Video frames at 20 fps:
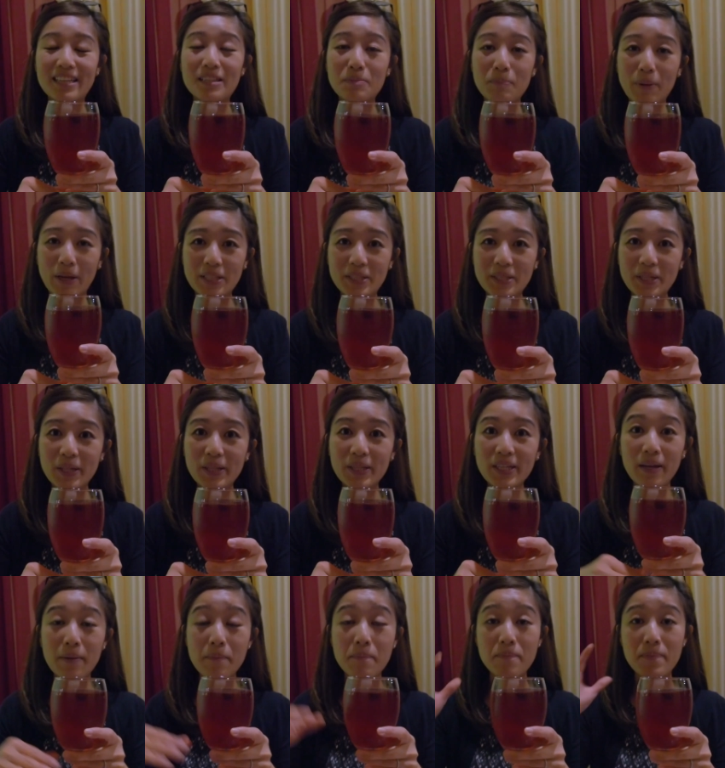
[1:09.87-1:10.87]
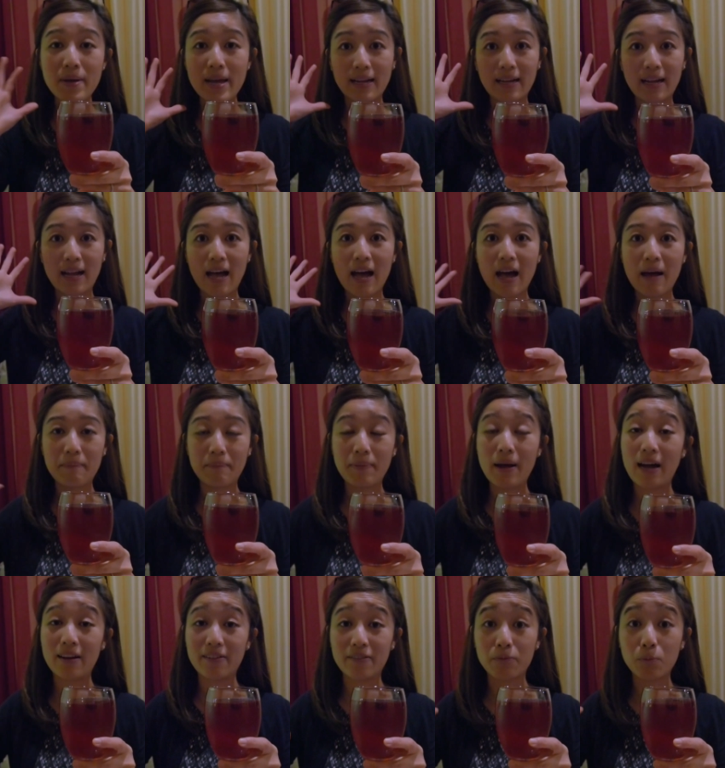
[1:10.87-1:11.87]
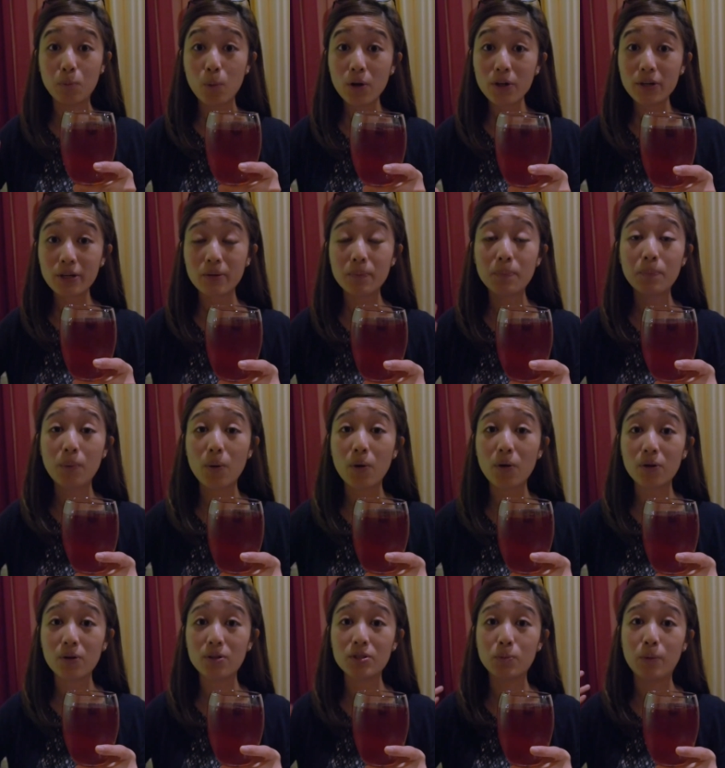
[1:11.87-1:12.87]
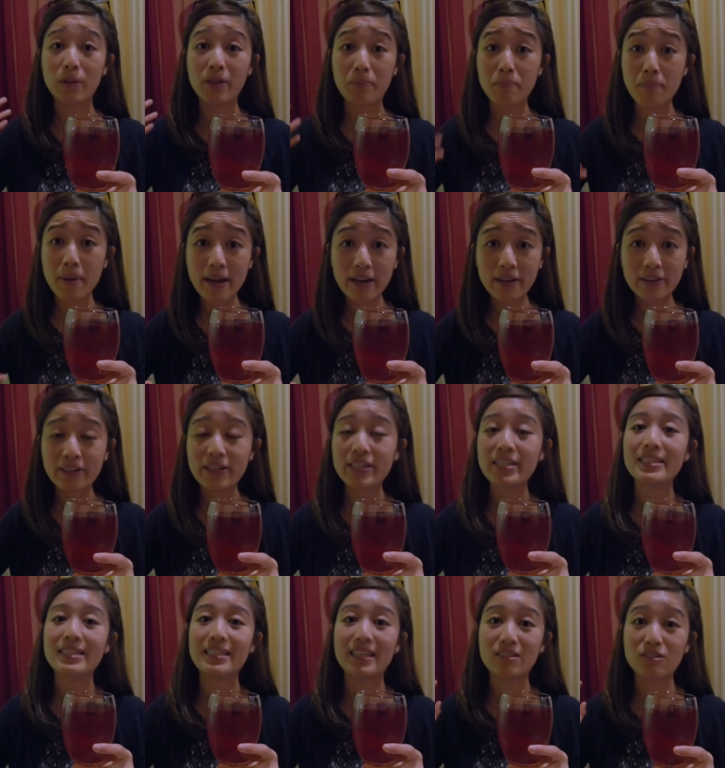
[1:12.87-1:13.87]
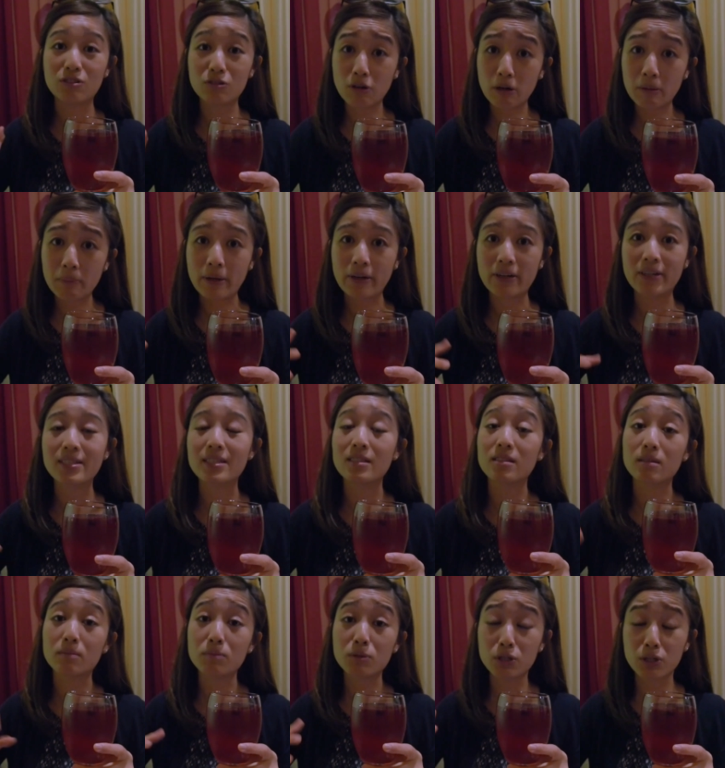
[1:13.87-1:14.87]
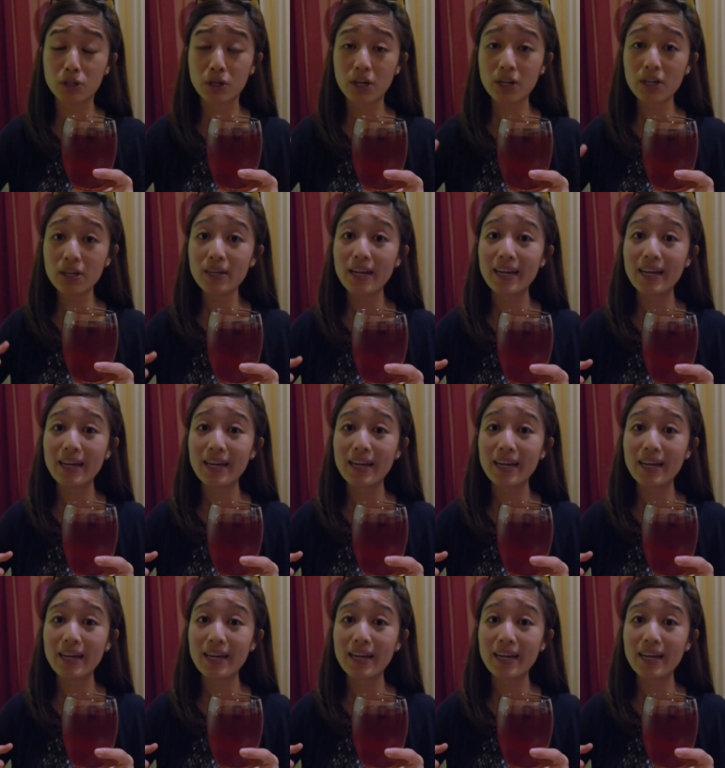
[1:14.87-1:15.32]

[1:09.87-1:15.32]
It's basically a big hot pot of water boiled with berries and strawberries and some sugar